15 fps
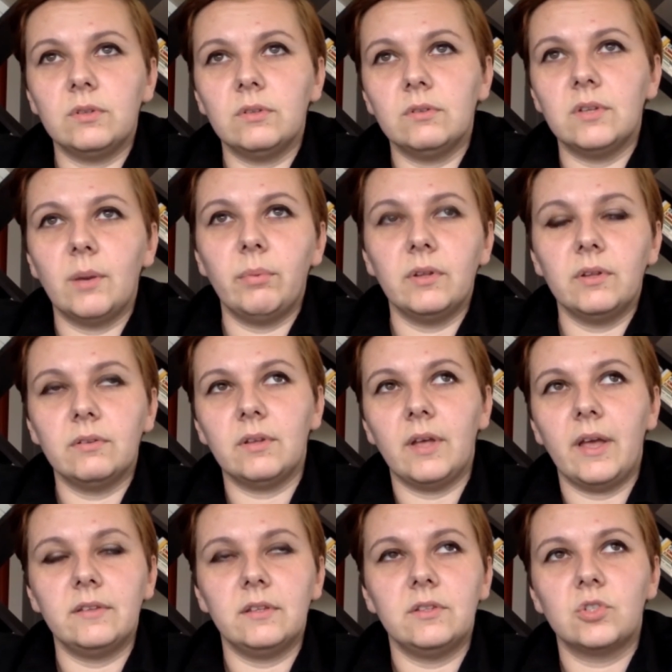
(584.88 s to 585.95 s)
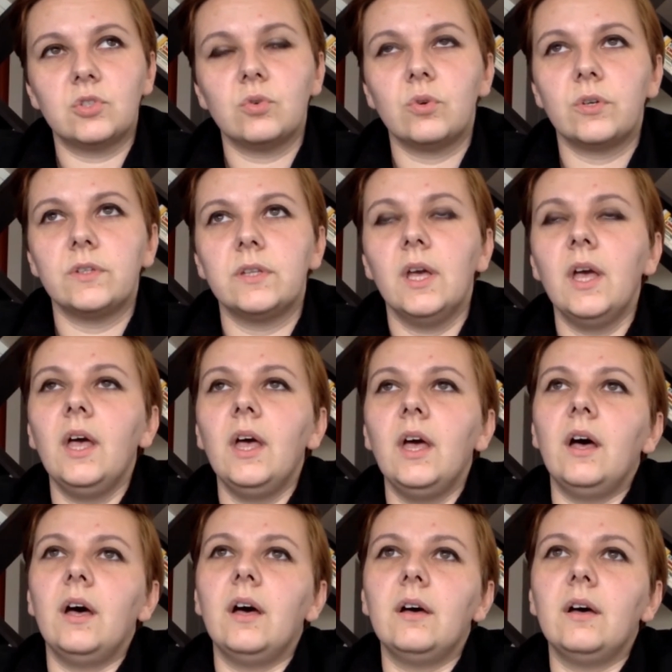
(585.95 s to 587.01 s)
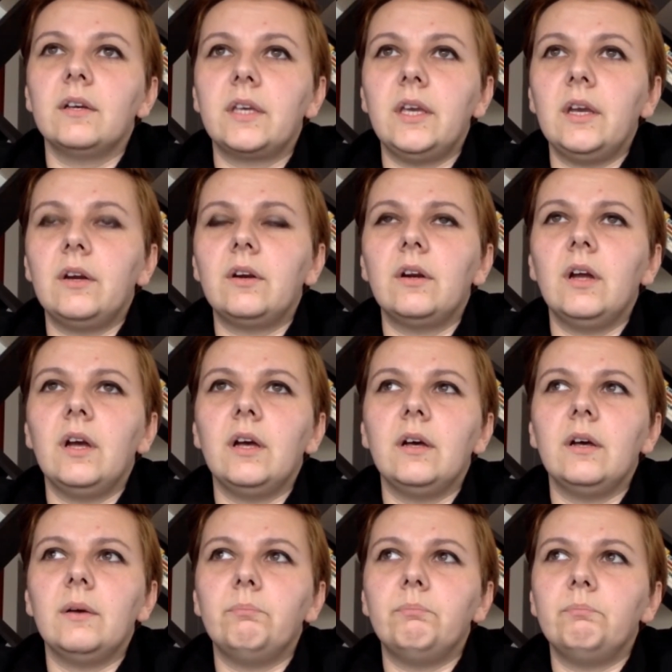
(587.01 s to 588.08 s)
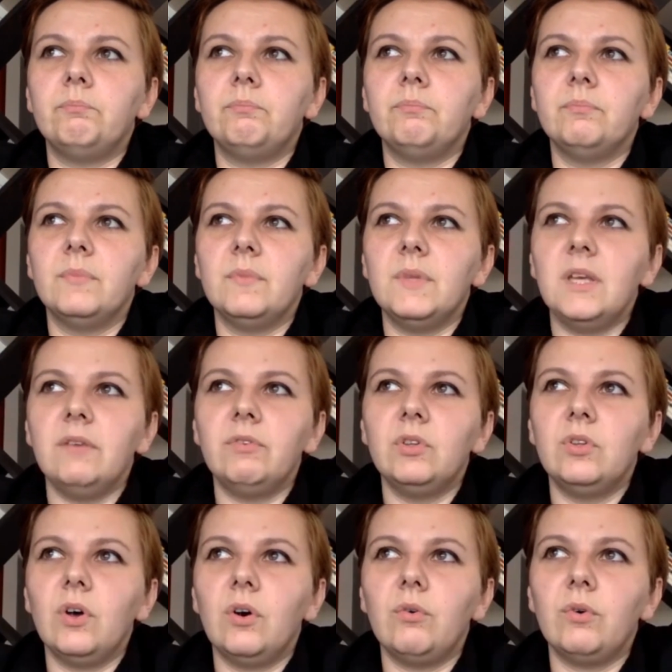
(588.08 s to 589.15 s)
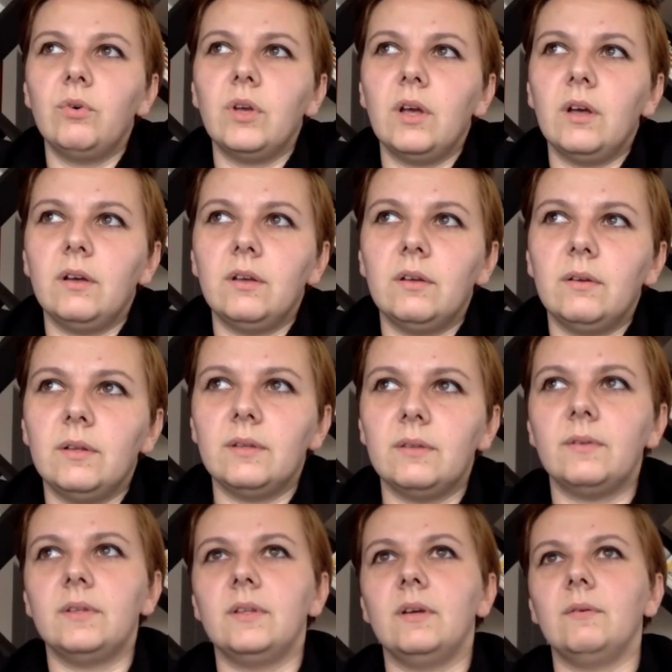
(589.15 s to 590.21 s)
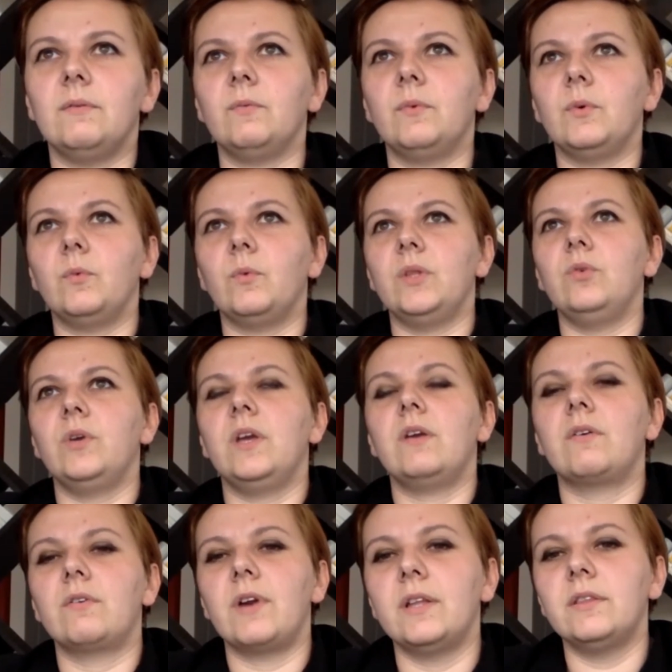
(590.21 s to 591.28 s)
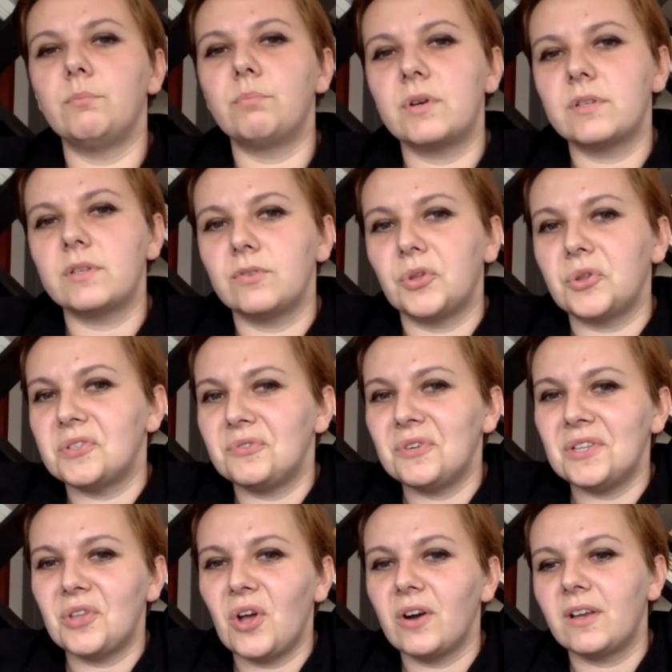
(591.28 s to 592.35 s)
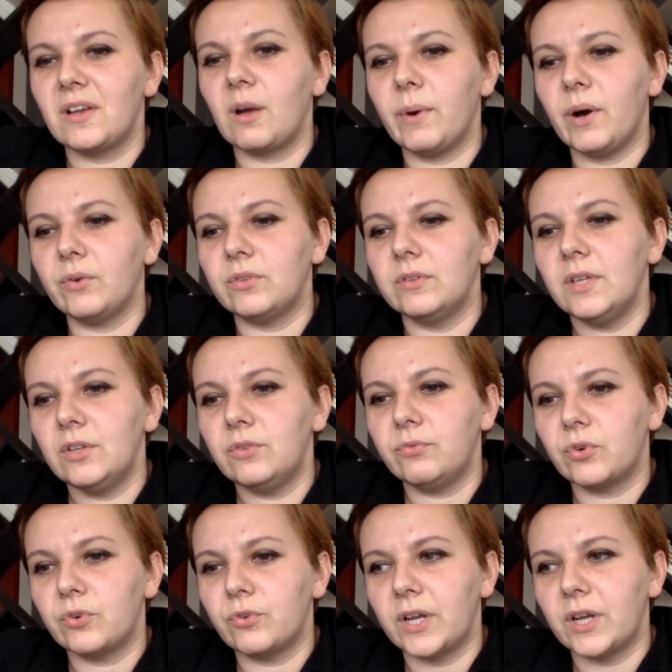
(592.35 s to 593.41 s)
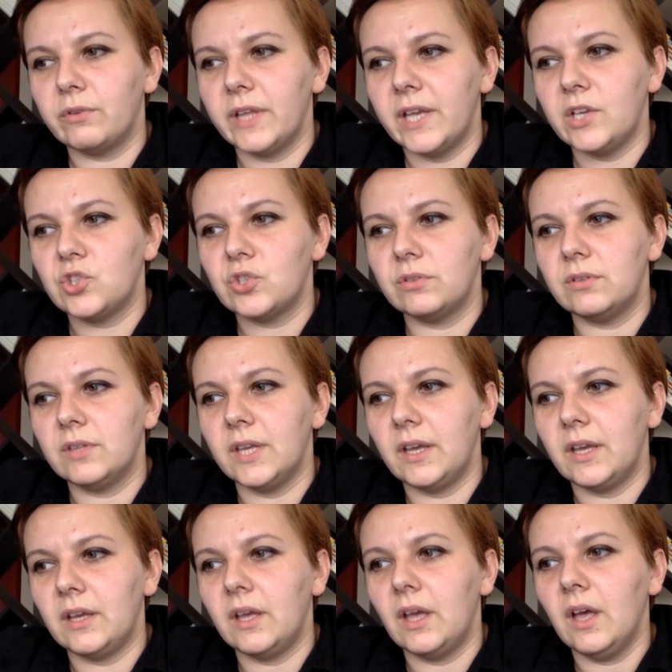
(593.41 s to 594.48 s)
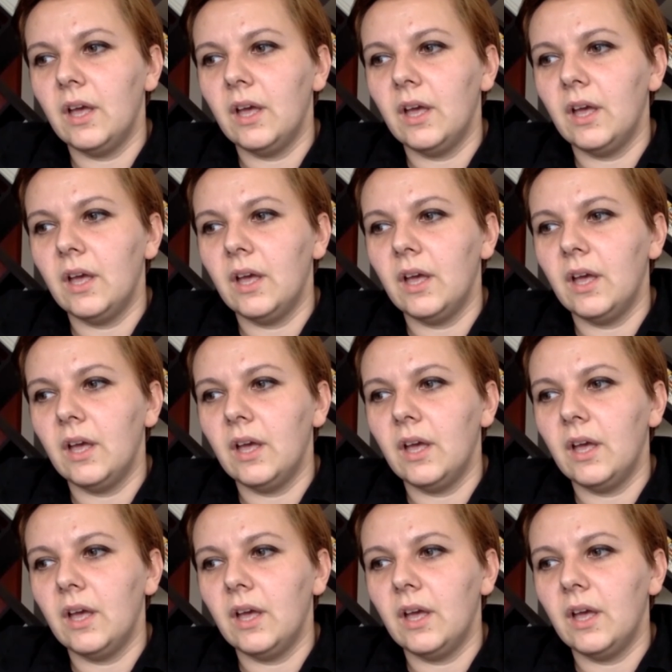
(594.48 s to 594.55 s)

double-ended sword here. Even though when you hear a random person on the street talking about need for regulation, they